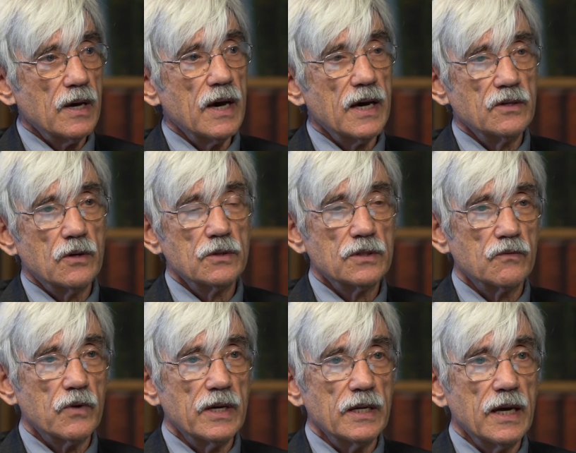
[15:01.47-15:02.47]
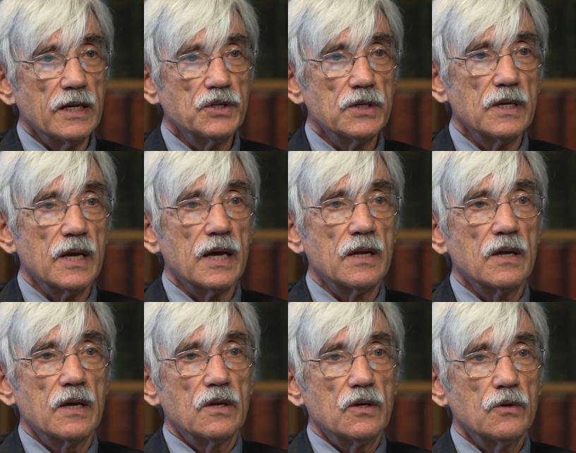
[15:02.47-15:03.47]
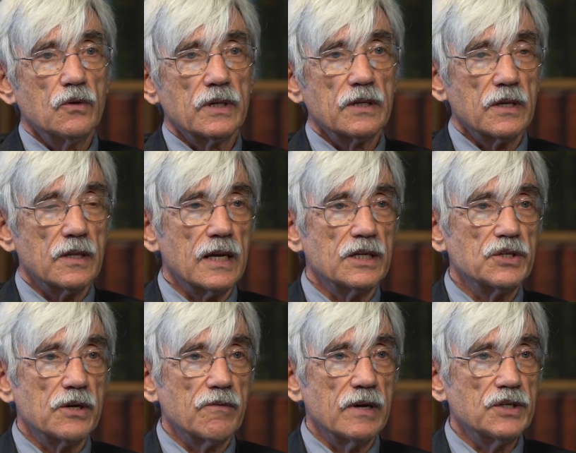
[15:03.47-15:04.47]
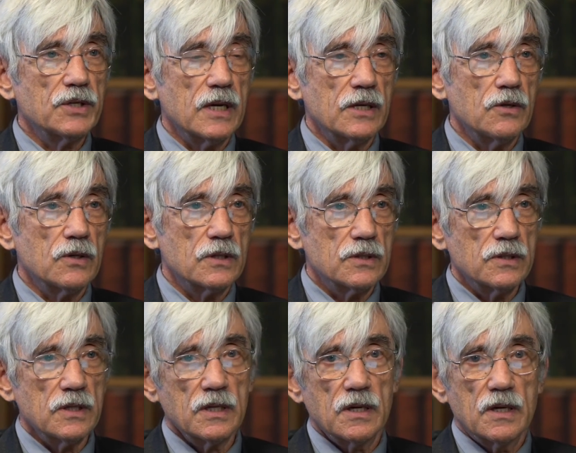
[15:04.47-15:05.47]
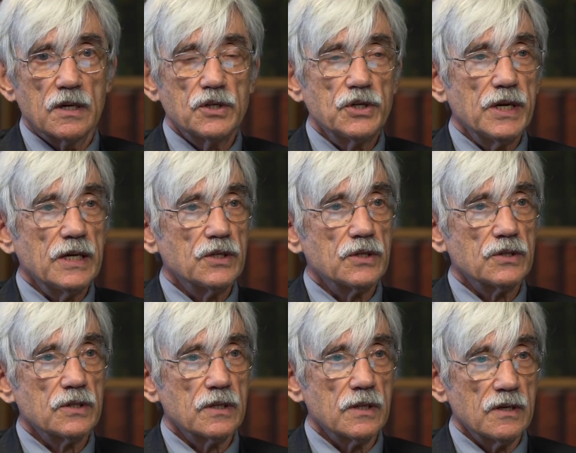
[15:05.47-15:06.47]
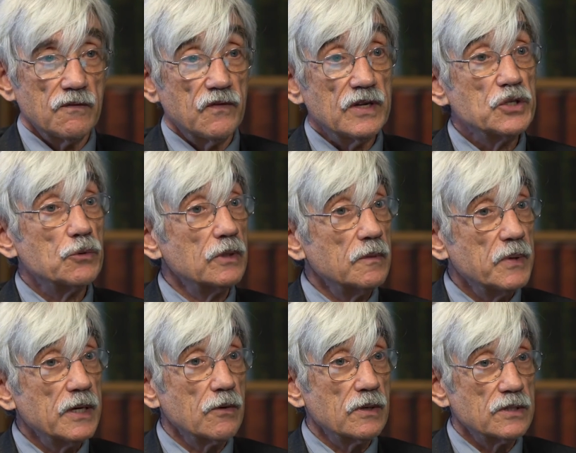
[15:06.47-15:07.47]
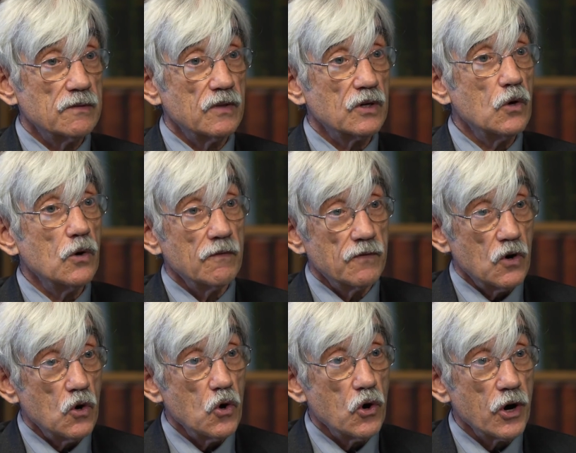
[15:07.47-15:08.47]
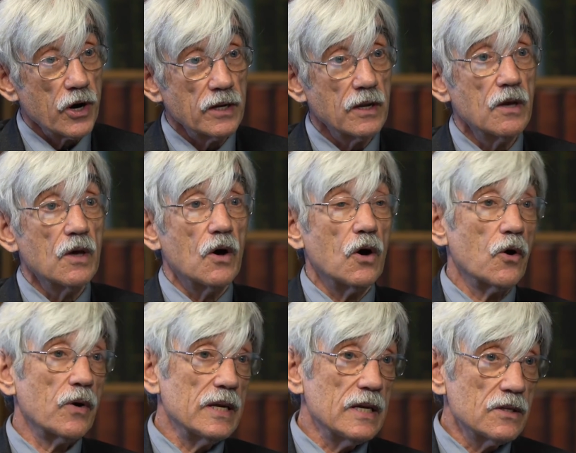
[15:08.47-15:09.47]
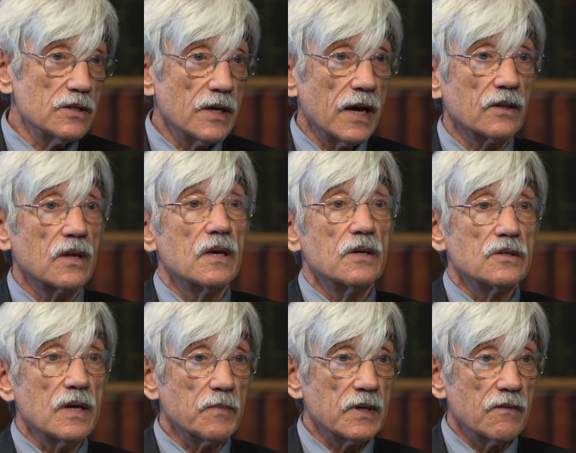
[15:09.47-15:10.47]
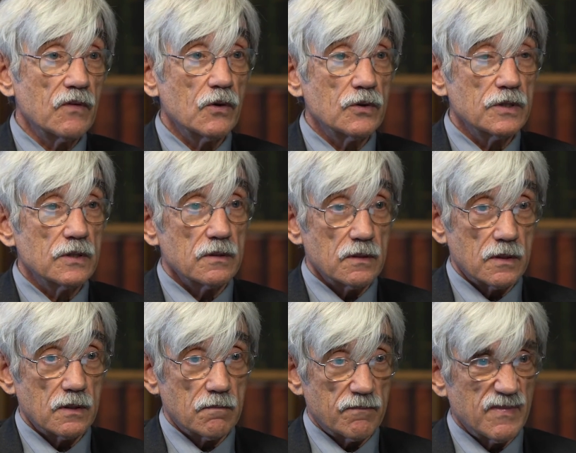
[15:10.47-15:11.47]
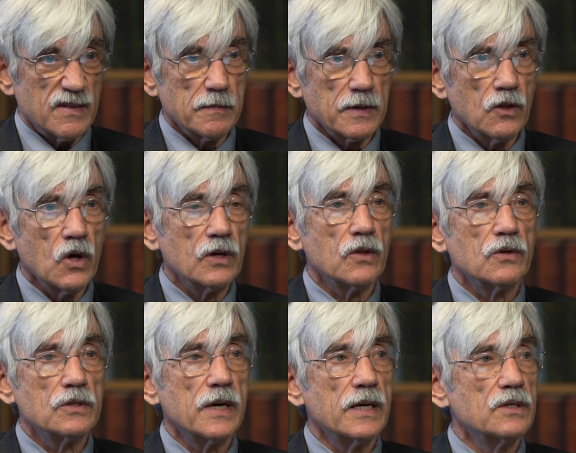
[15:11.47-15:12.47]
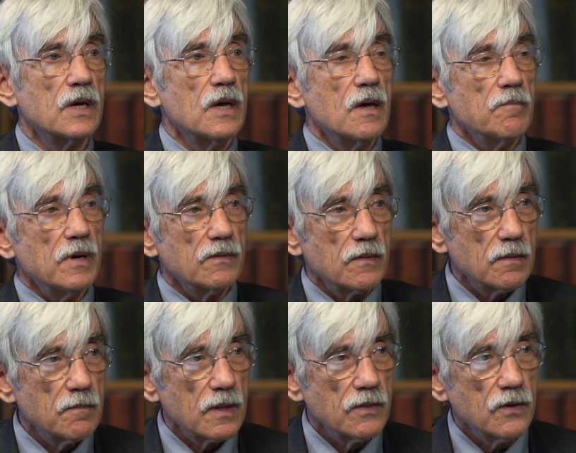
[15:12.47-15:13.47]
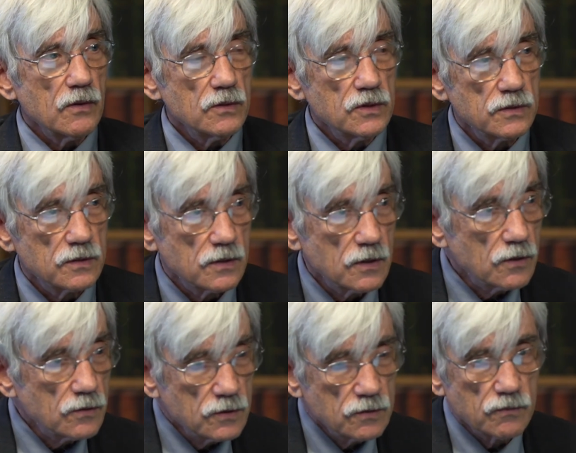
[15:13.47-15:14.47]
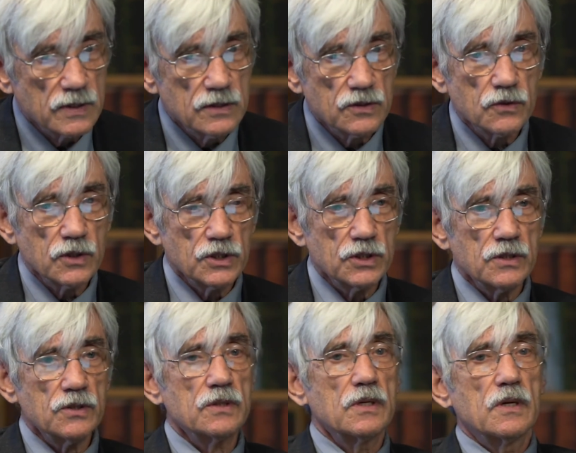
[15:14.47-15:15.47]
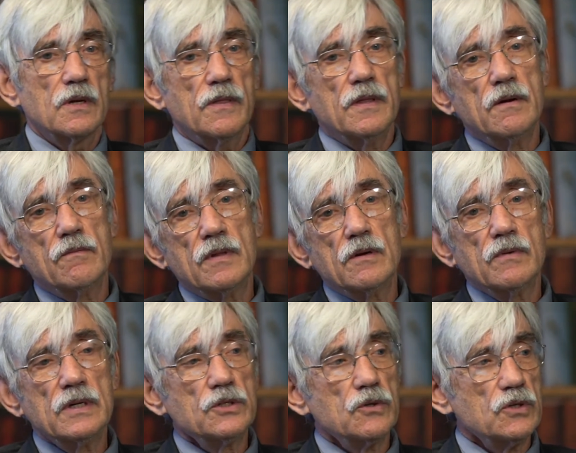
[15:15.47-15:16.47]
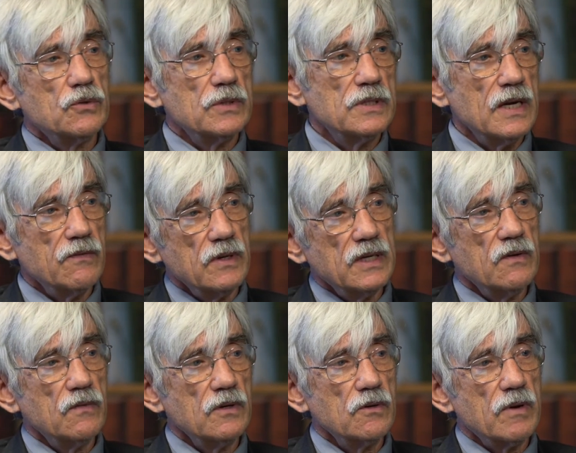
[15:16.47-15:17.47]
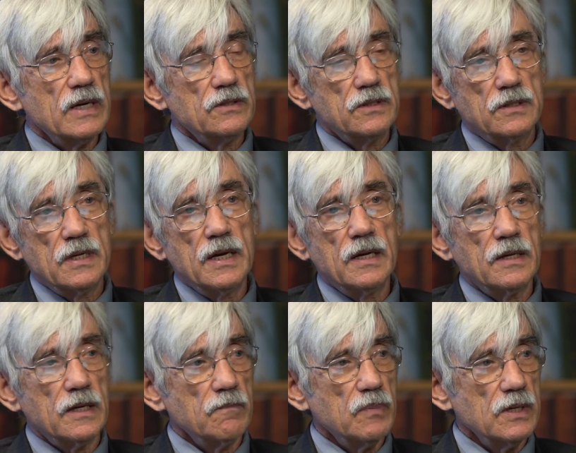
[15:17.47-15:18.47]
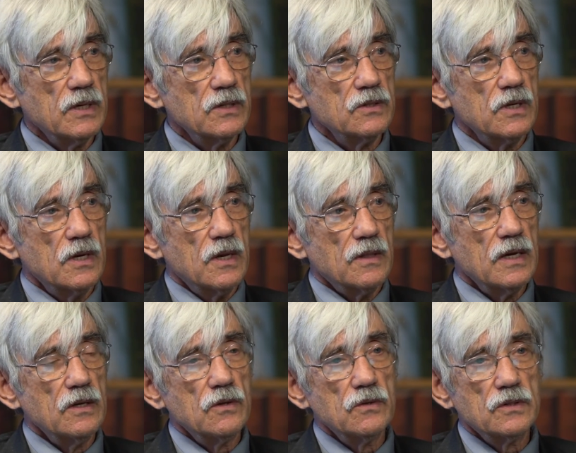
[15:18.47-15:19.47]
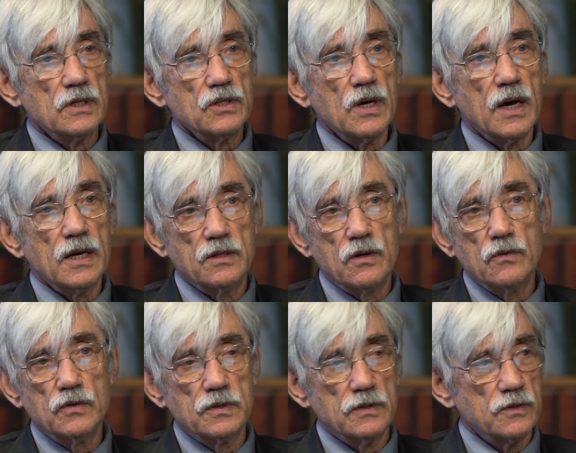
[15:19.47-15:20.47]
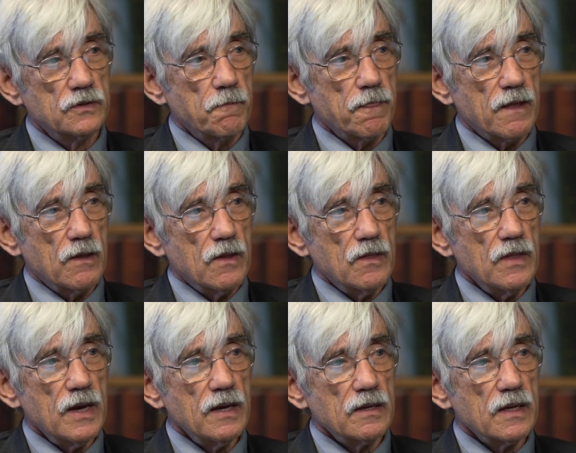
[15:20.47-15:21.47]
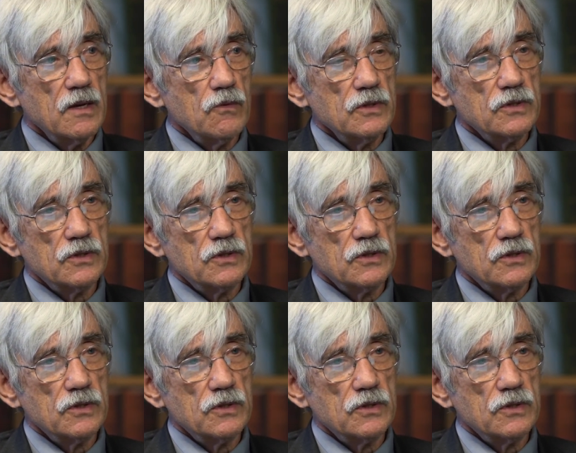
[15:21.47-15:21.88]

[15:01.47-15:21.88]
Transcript: a high dose of radiation and you look into the next generation and you could see changes in the visual appearance of corn or an insect something along those lines. But those researchers, their research was never given great standing because they used such high doses that it was